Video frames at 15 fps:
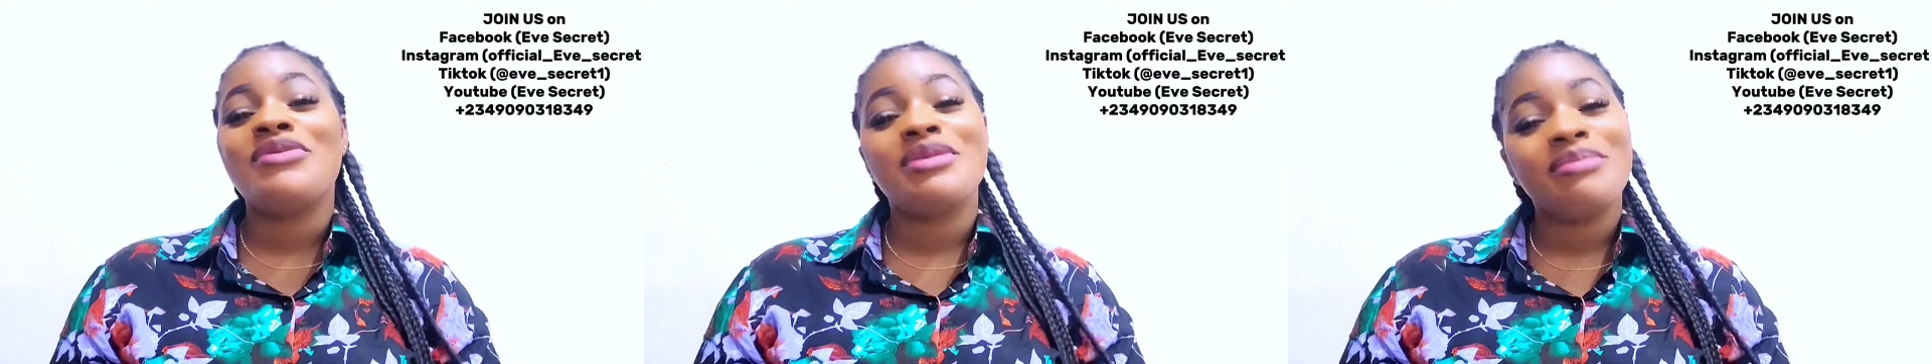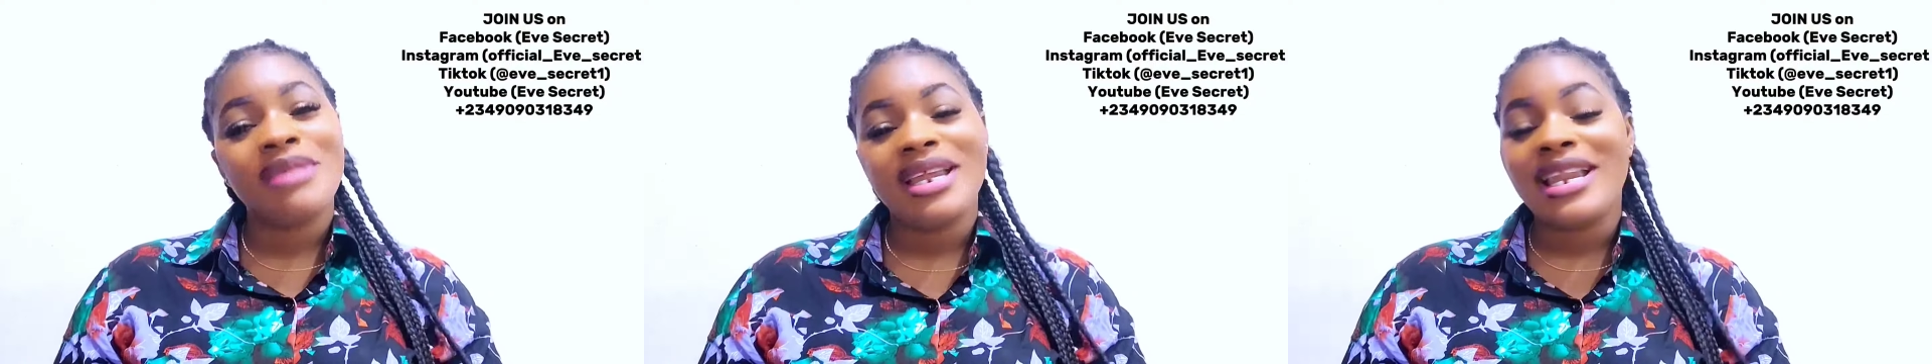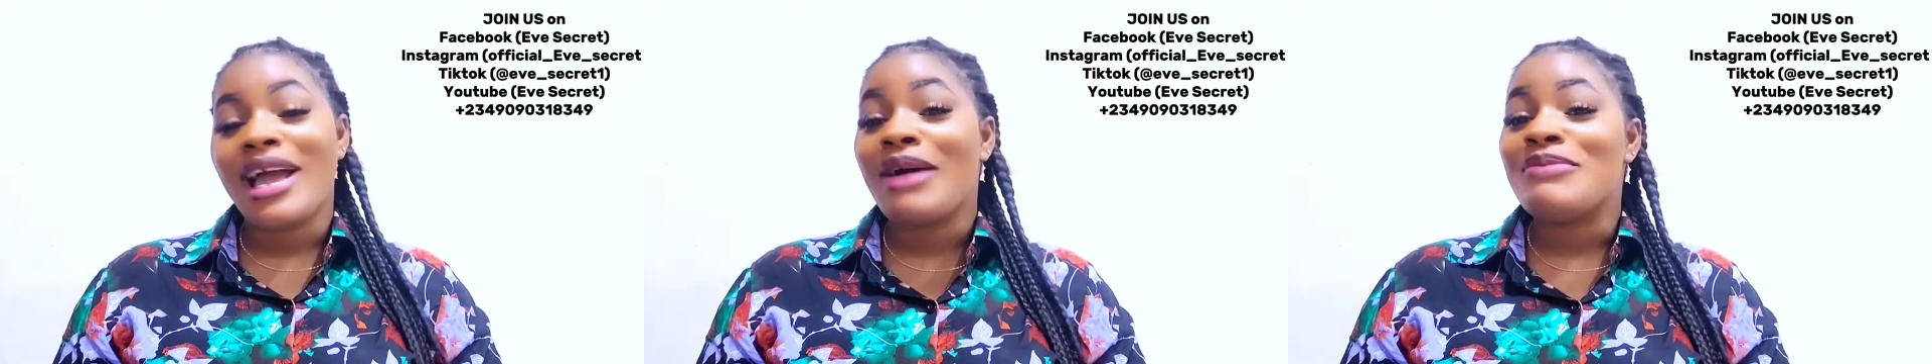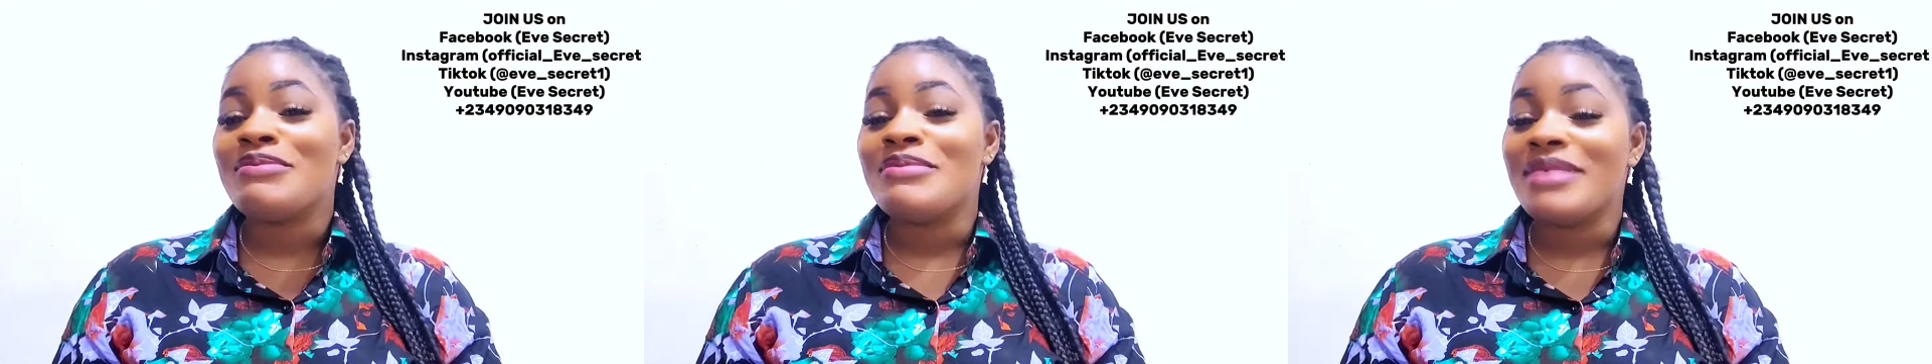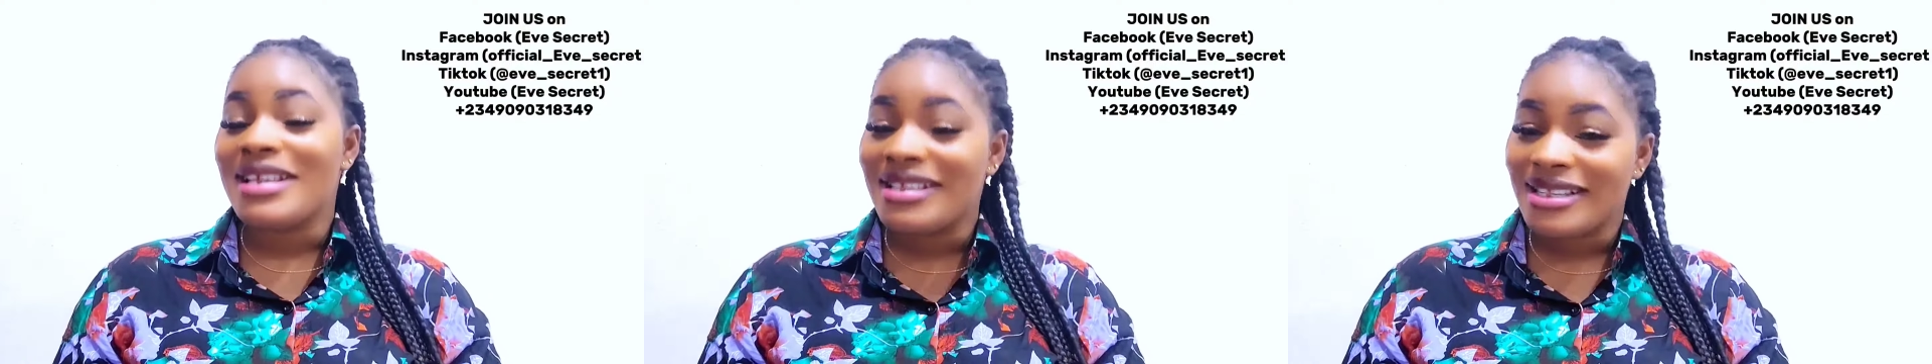remain
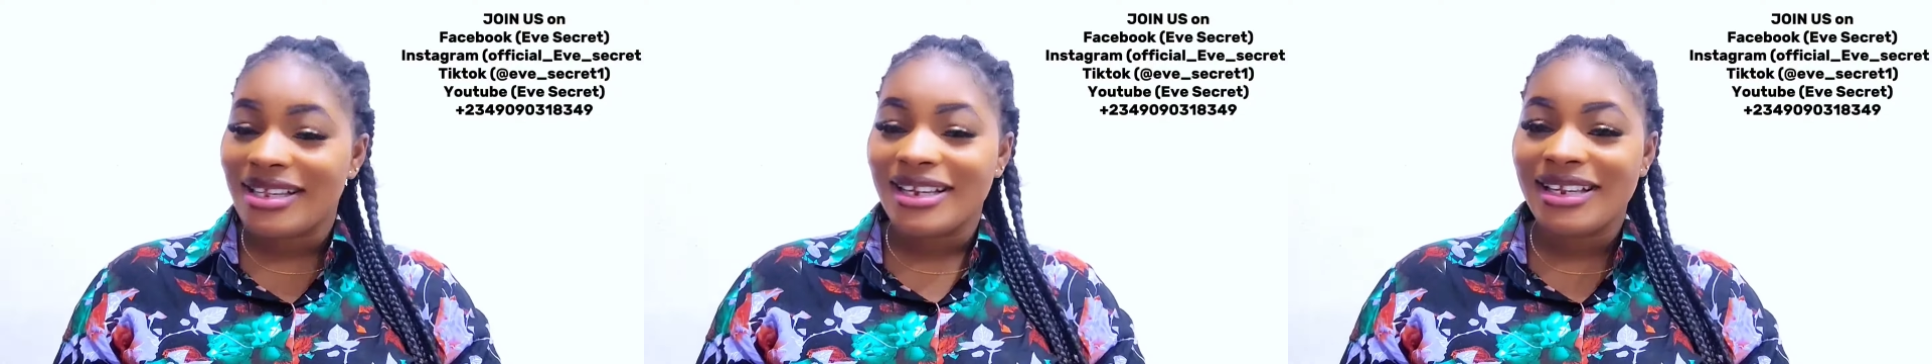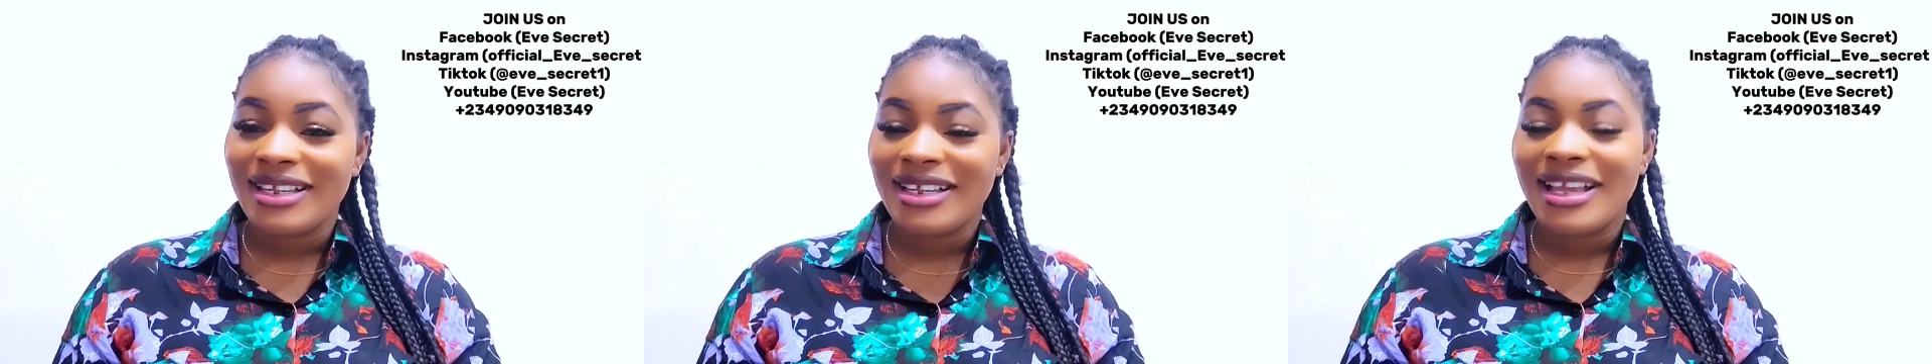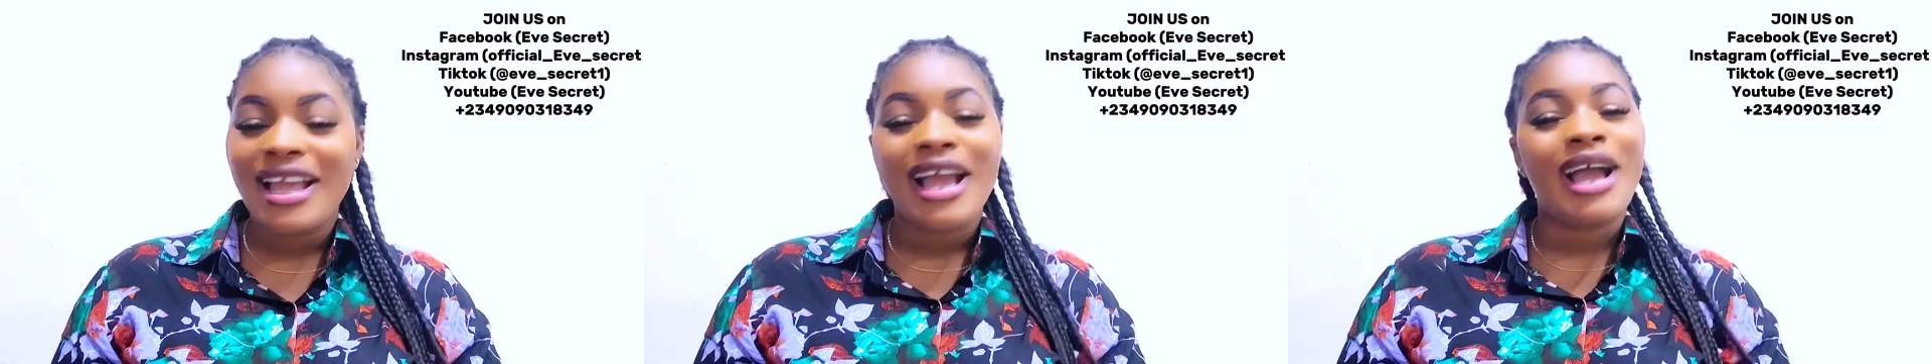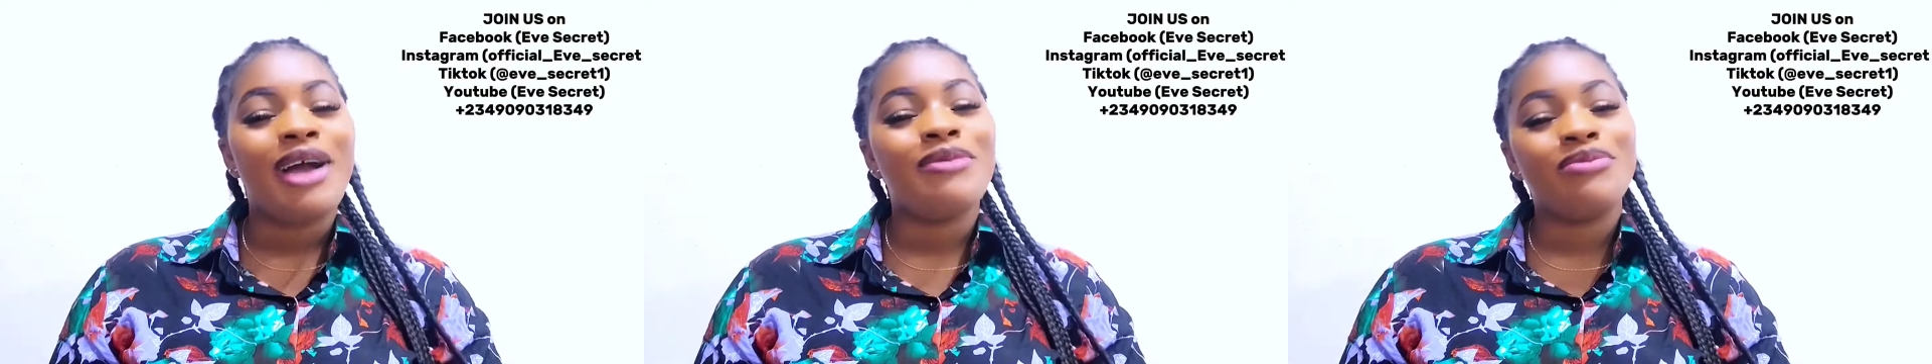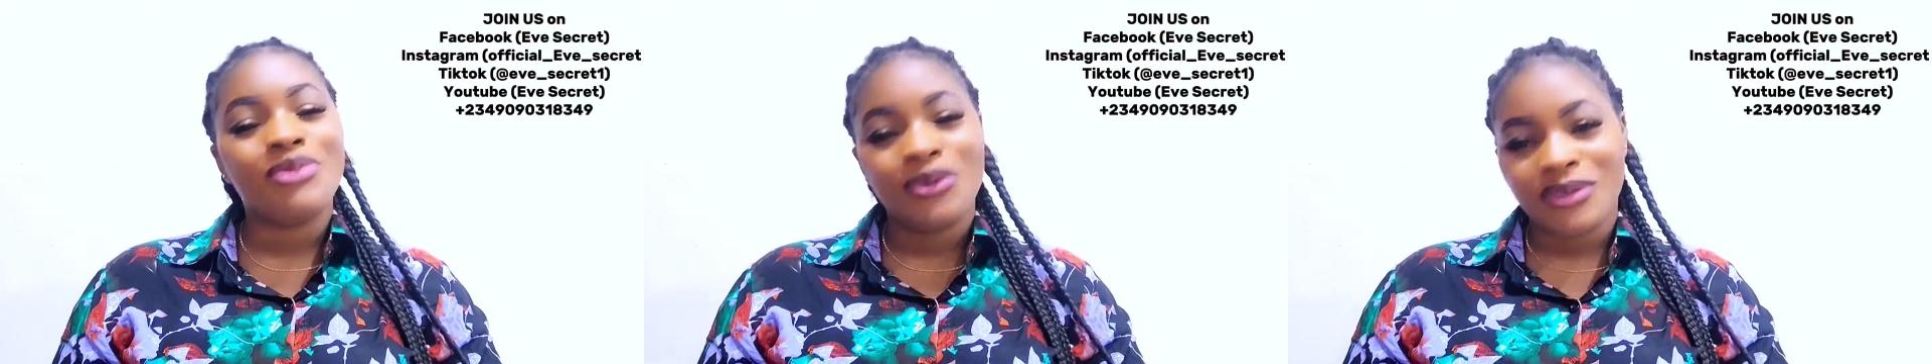amazingly
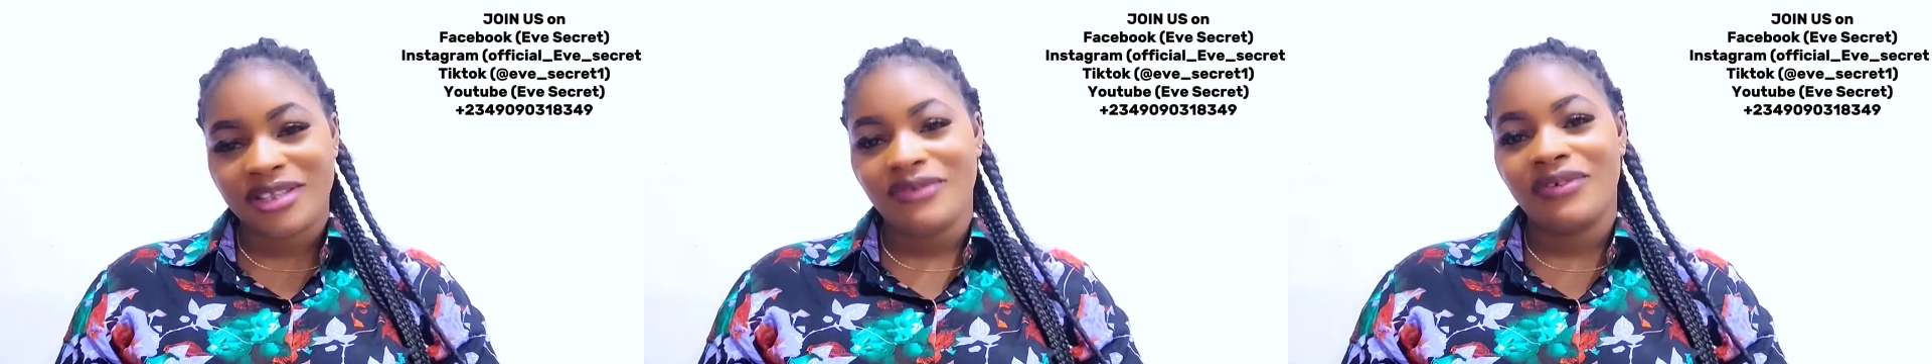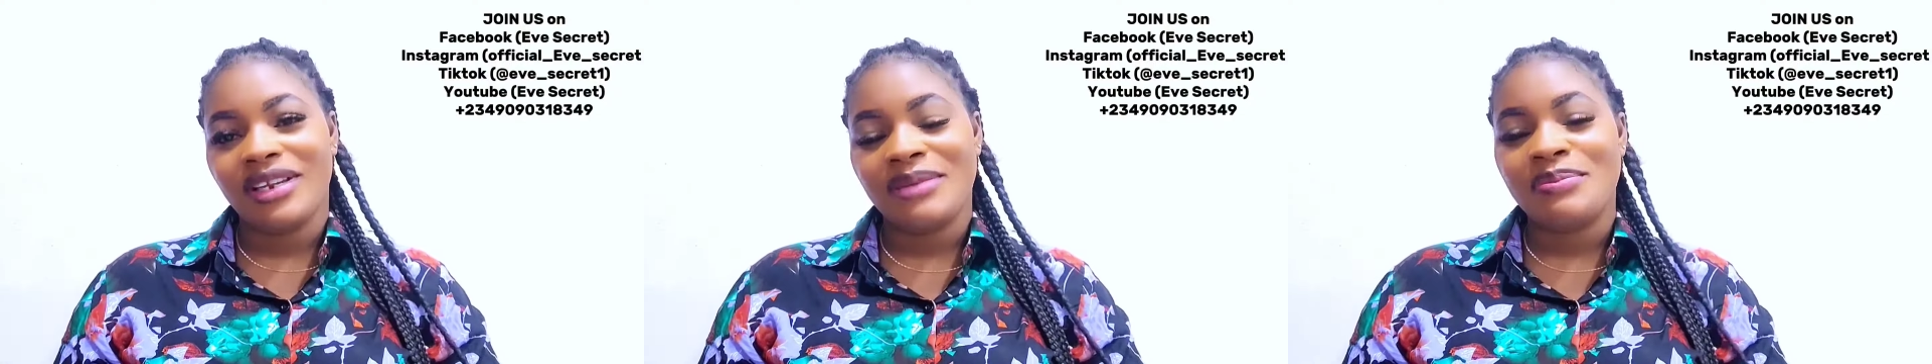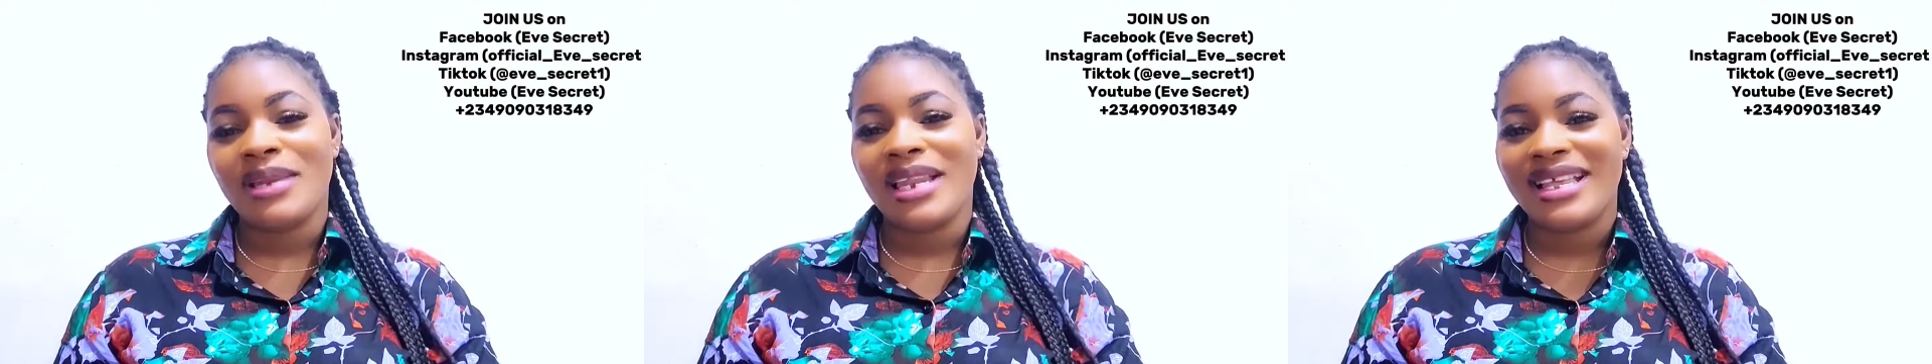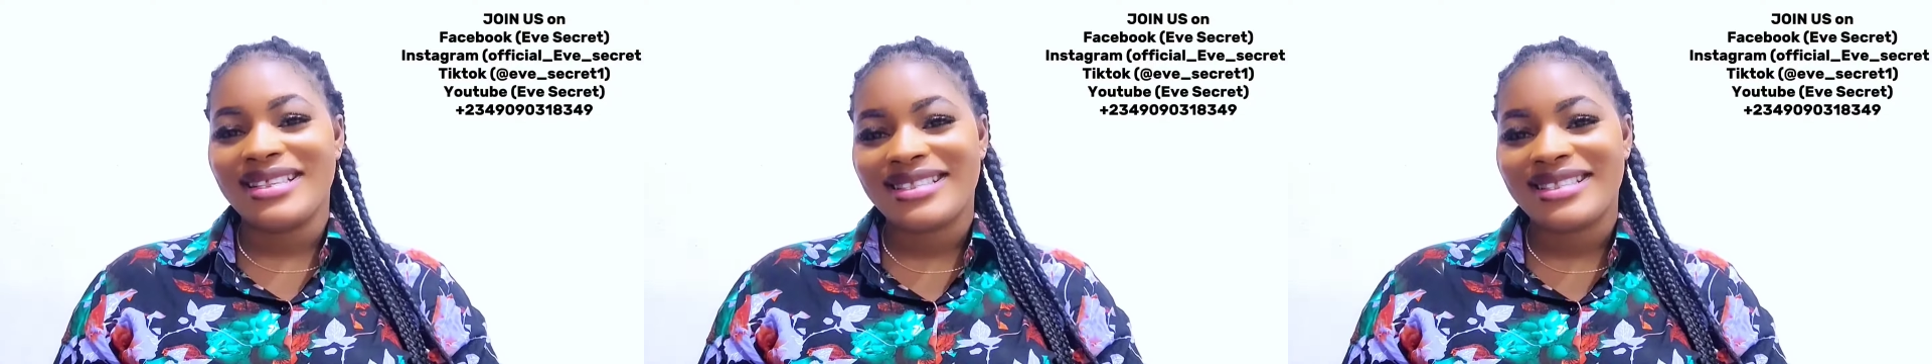and beautifully blessed.